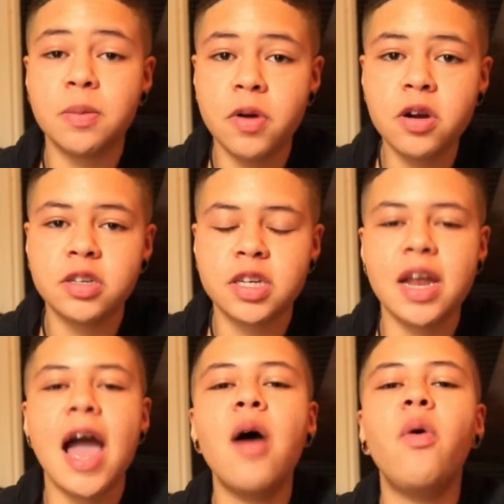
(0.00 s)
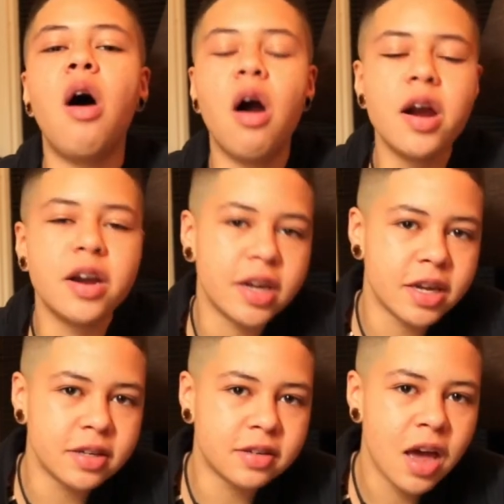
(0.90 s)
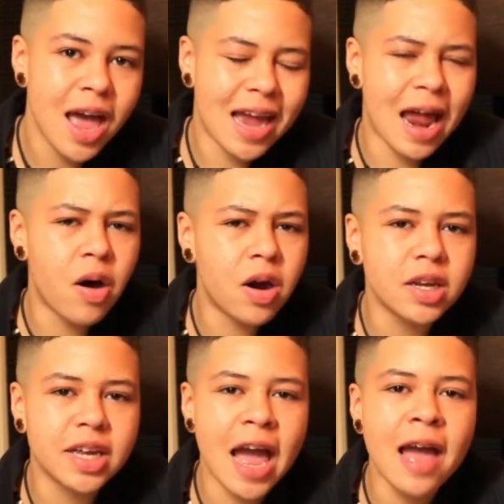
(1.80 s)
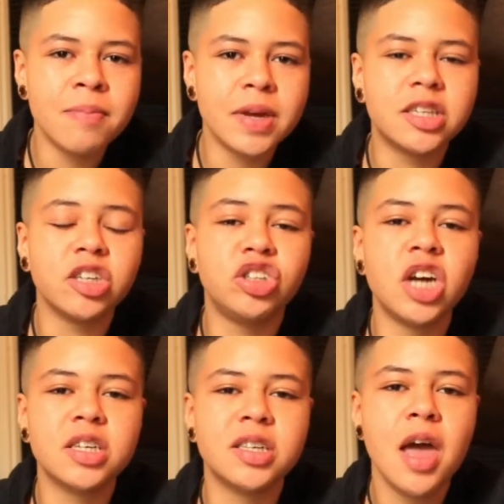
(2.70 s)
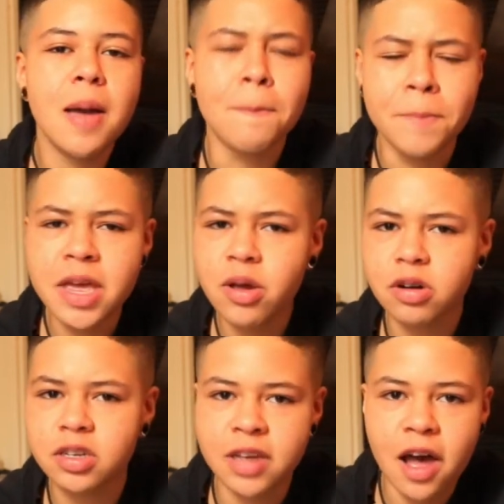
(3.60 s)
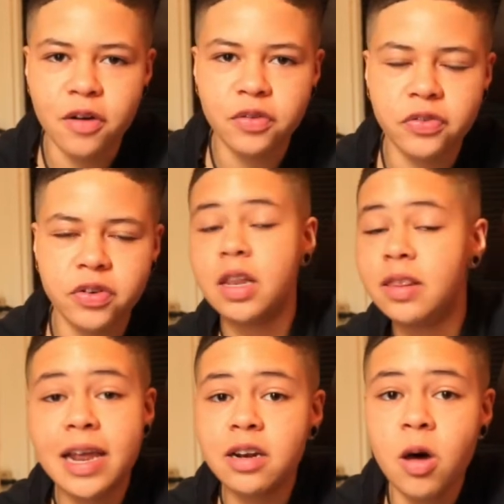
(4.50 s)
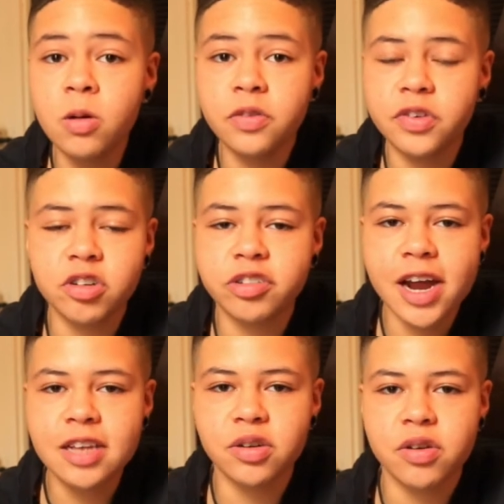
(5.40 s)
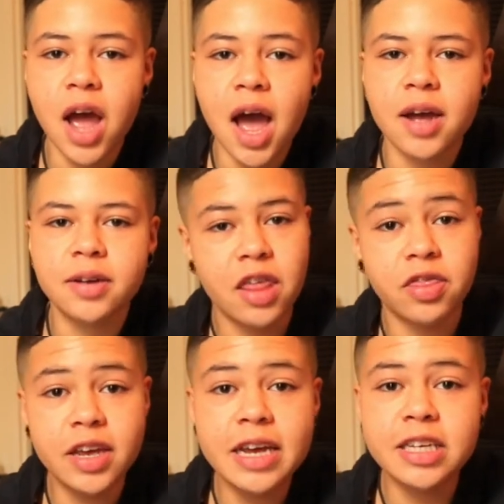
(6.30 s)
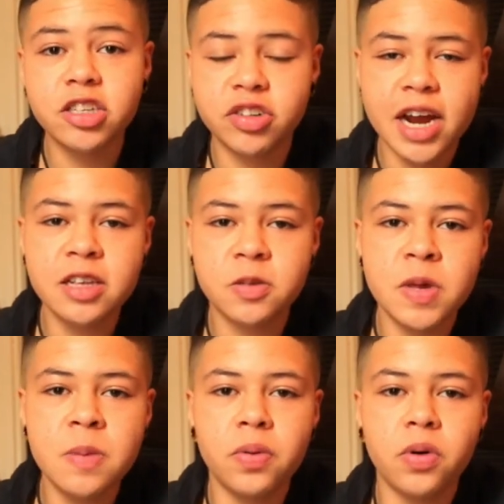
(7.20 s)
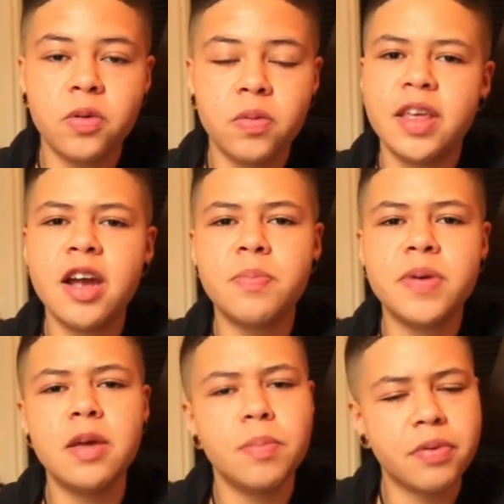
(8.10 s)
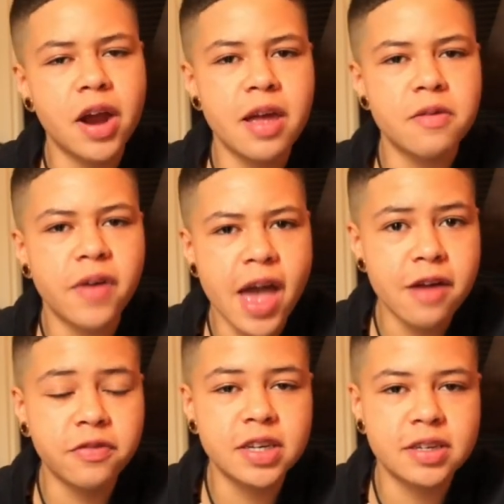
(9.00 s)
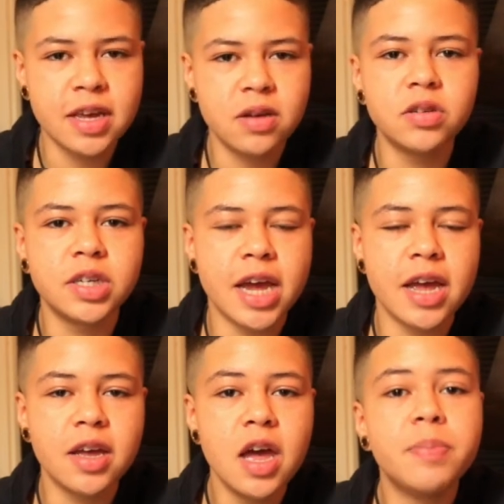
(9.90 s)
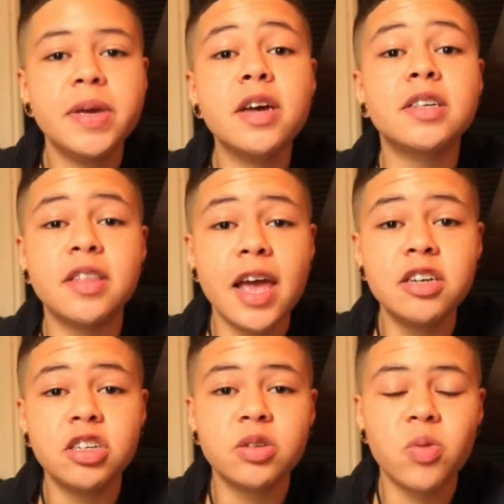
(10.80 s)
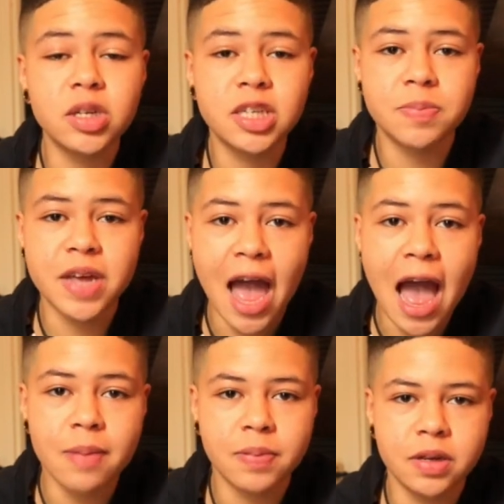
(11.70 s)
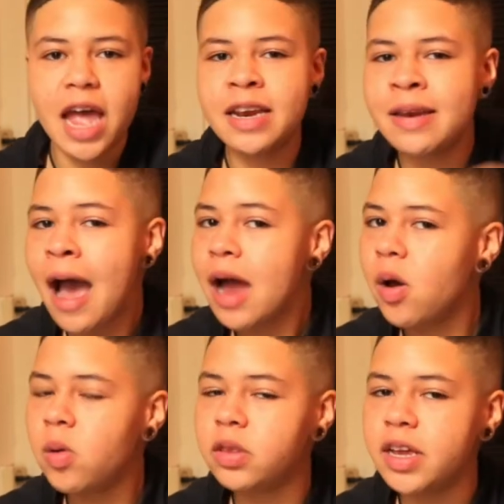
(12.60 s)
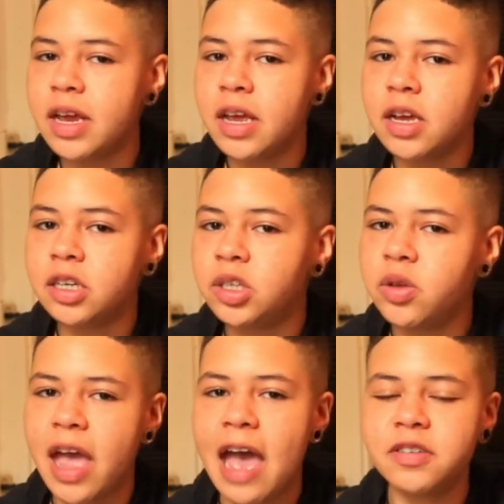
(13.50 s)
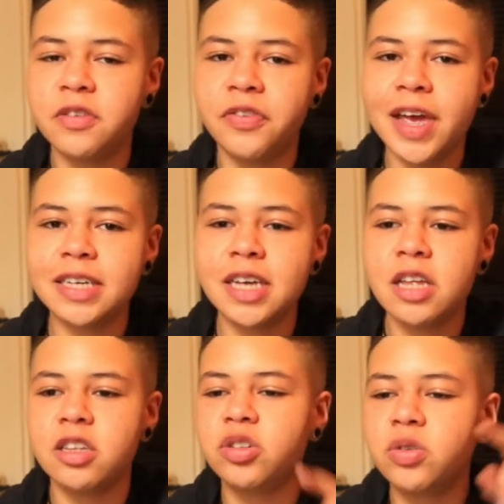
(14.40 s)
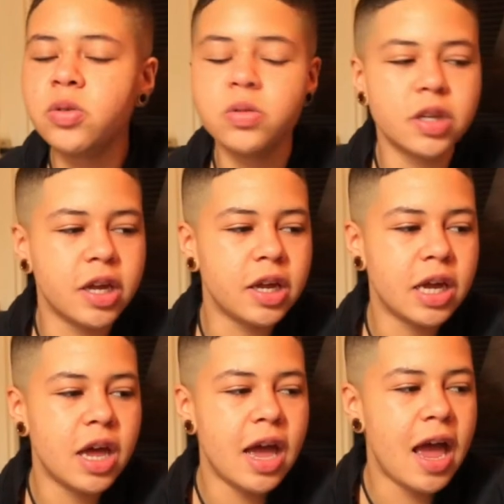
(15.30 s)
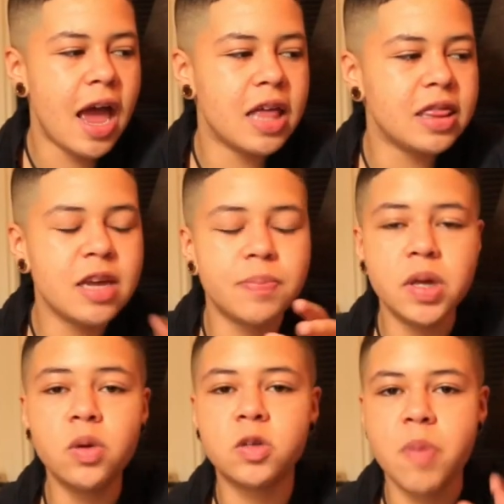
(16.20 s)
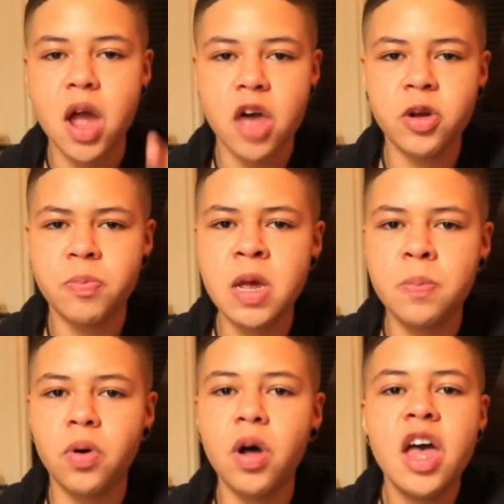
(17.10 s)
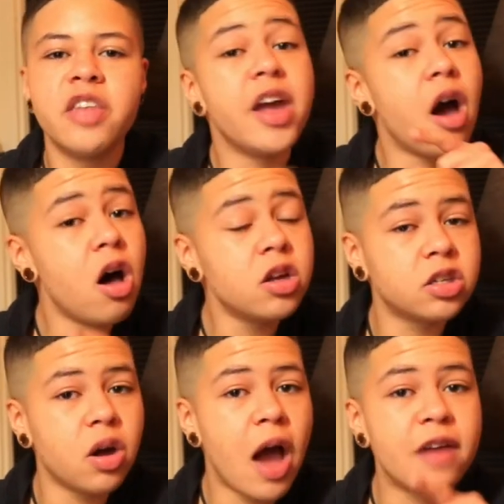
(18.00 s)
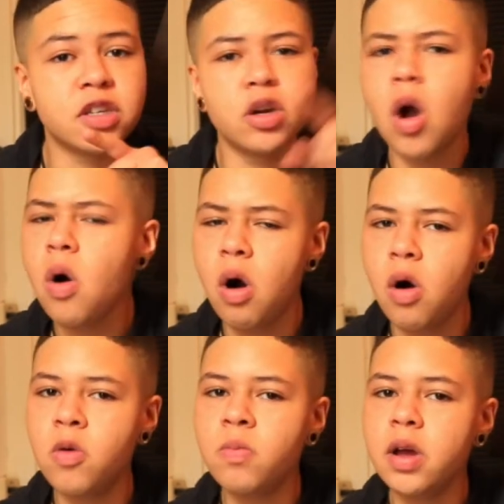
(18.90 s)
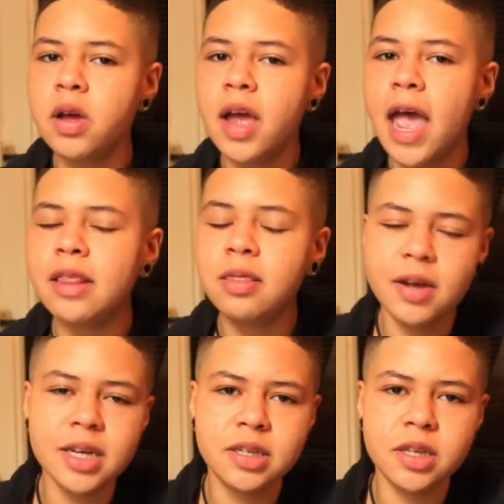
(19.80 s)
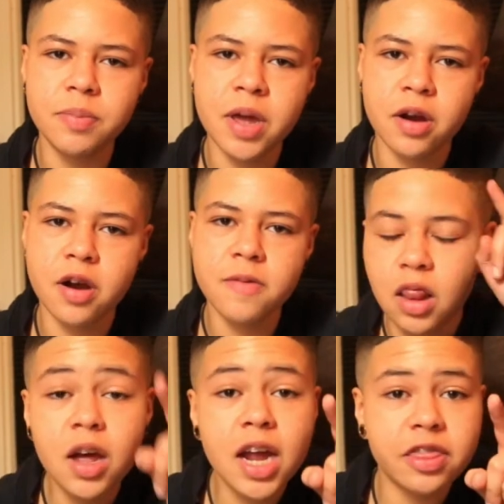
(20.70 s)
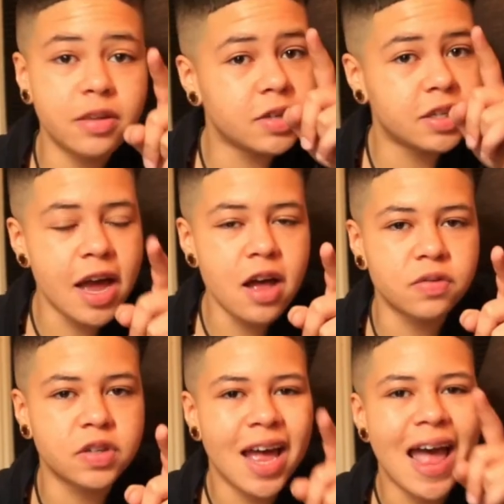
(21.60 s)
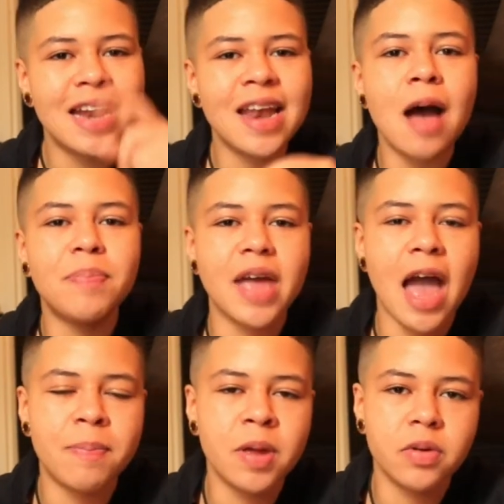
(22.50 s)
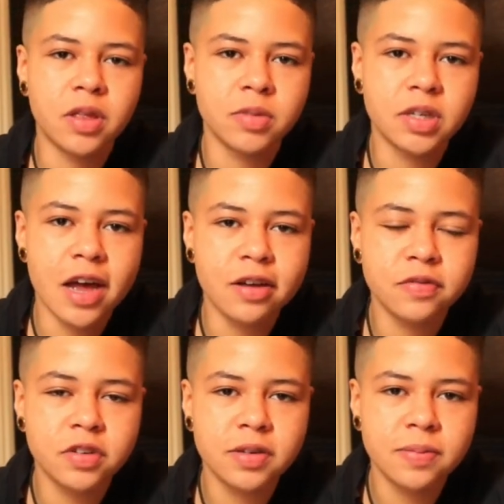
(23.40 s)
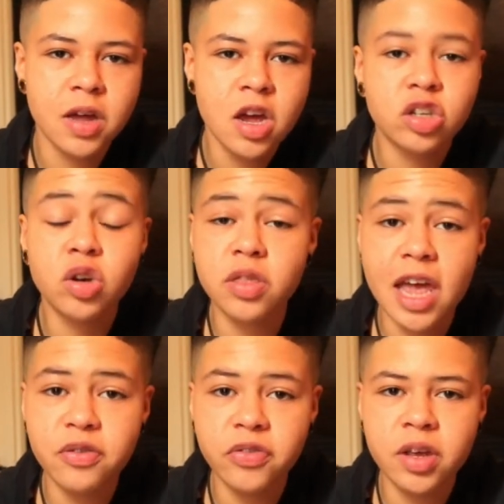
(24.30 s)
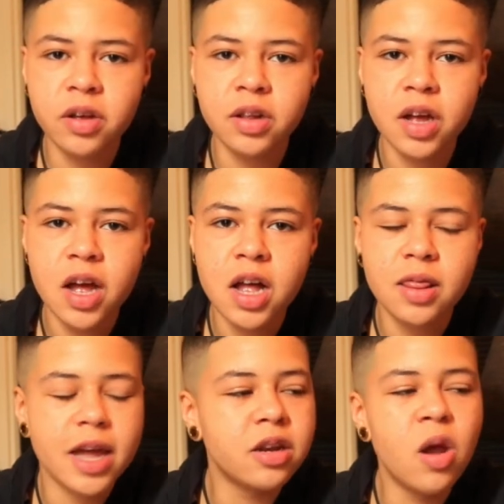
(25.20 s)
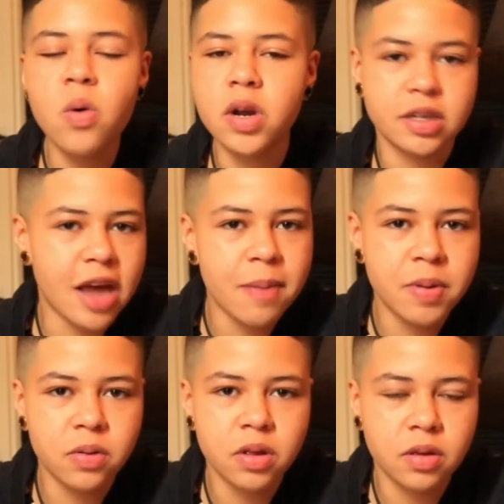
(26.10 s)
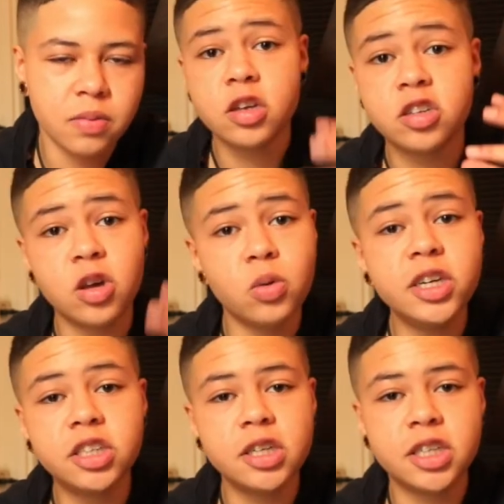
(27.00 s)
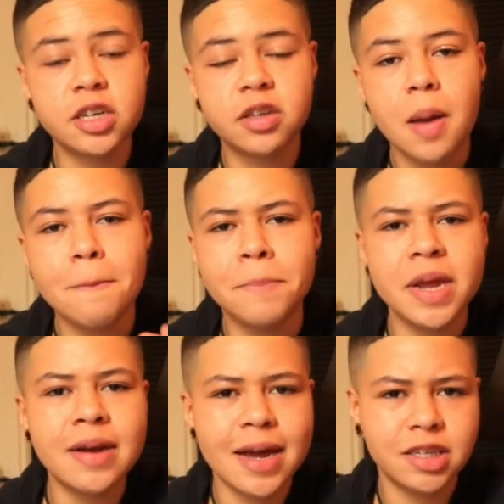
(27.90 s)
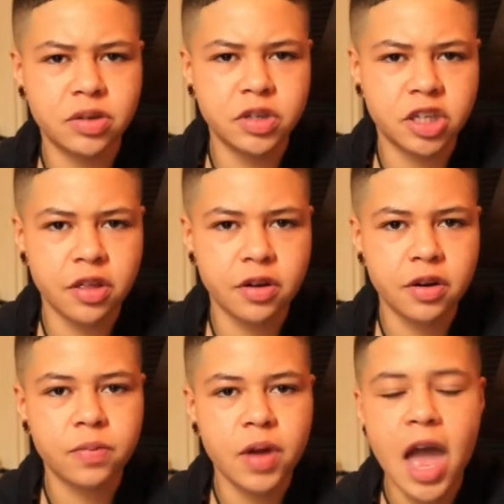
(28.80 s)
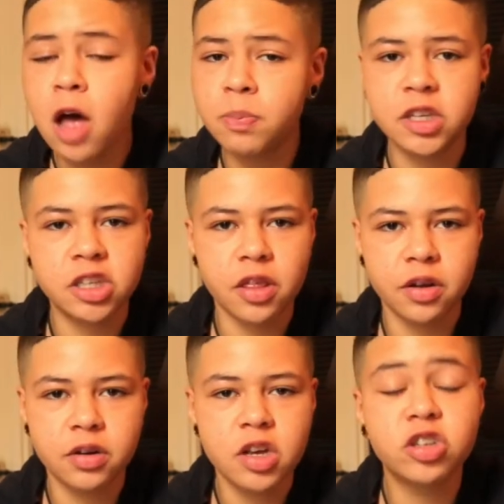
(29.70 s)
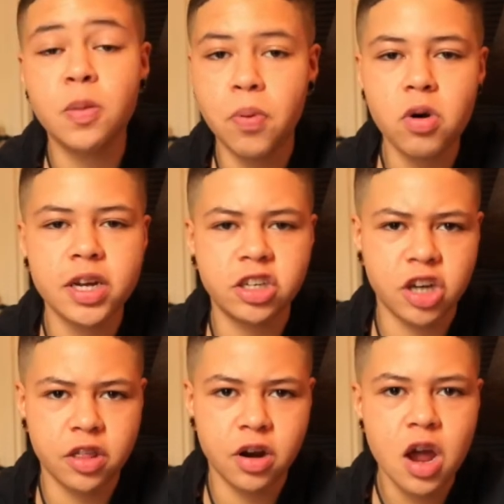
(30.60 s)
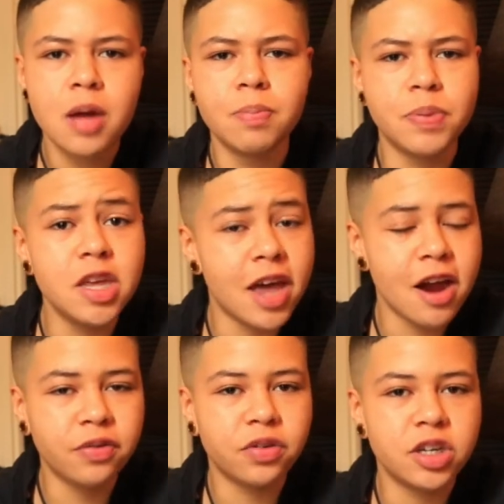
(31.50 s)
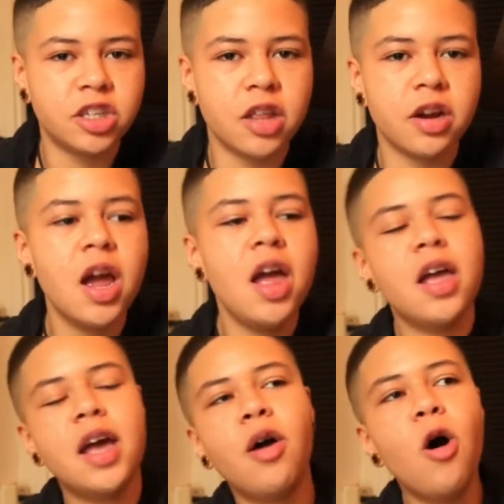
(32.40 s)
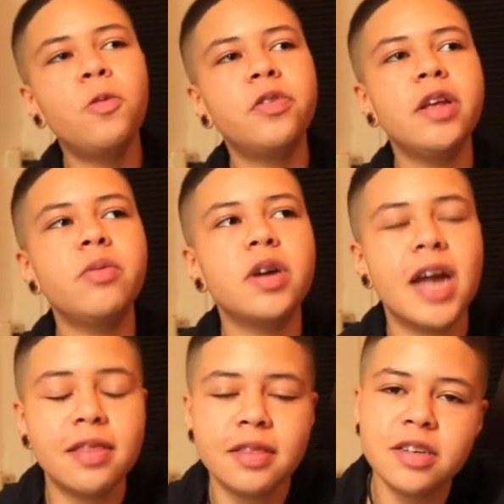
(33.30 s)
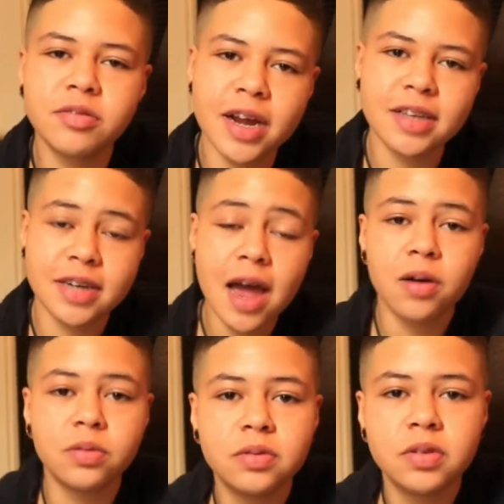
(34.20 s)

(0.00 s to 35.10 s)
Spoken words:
person how hard it is and how hard it can be to just be yourself. Let alone if you're trans or not. And these trans people, they are being brave every single day because they just want to be happy. And not only do they have to face the scrutiny and the abuse by other people, they also have to go home and look into the mirror, look at themselves, and not be happy with themselves. So they feel like no one is happy with them. So we should just be nice to each other. Help each other, support each other, be there for each other, and hopefully we'll get these rates down,